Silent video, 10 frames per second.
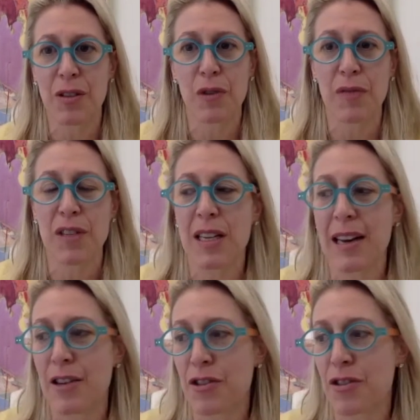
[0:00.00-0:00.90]
If you have
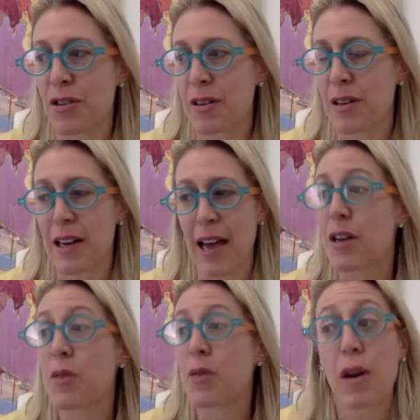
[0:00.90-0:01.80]
teenagers and, and
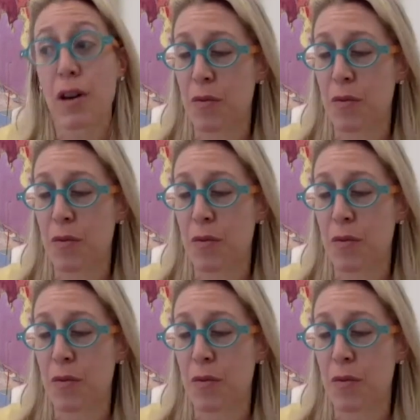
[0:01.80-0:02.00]
anyone